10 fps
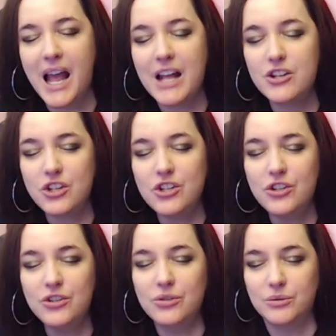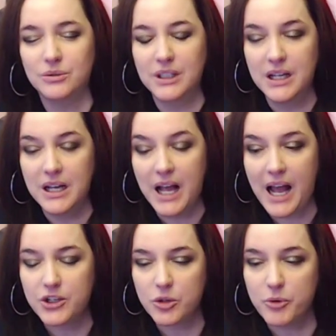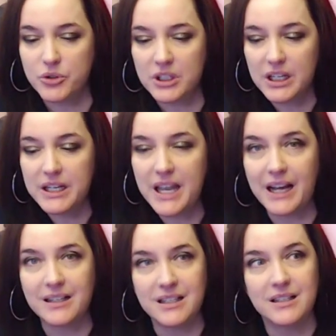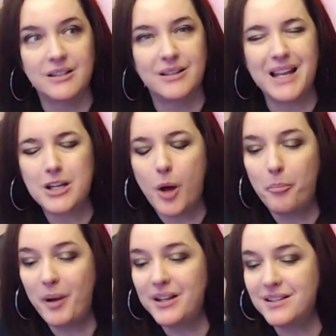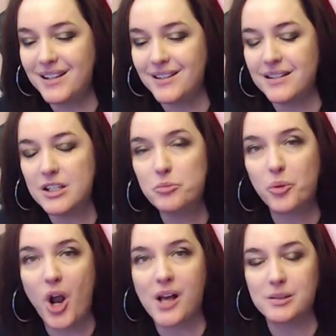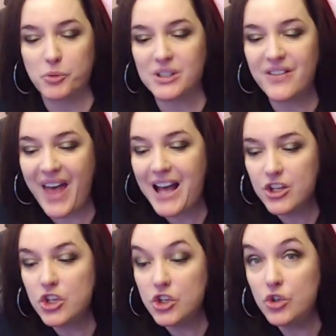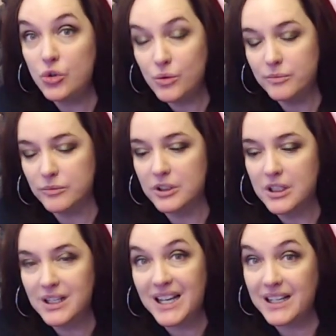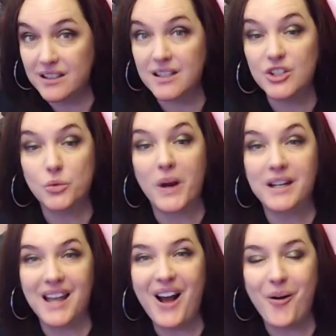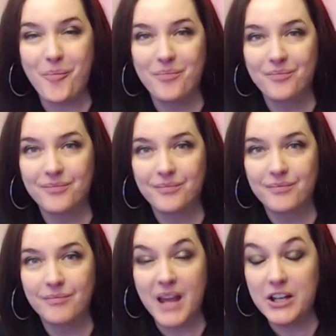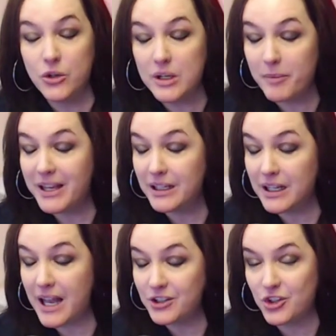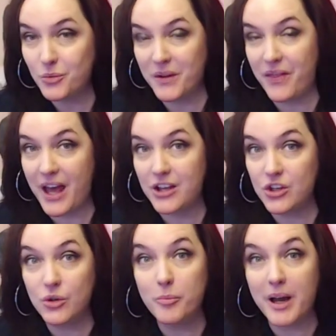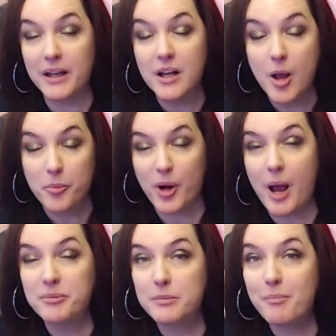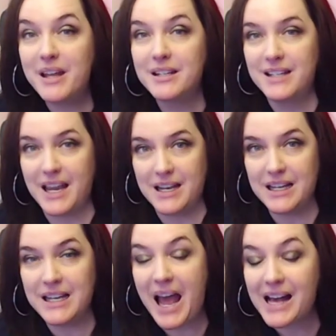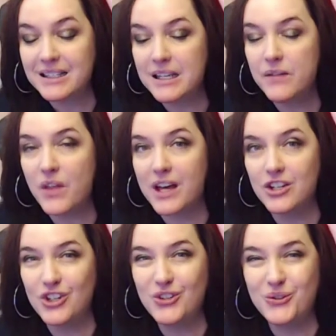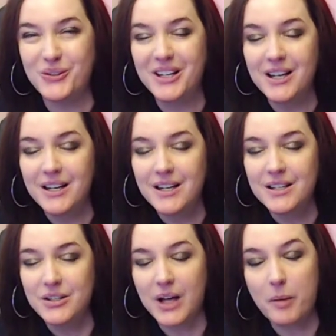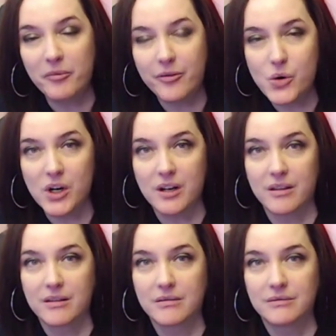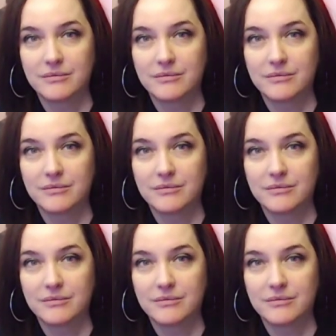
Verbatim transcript: and you at your most connected and abundant and prosperous, that you exists right now. And you can make a connection with that you by perhaps meditating and asking that you to come forth,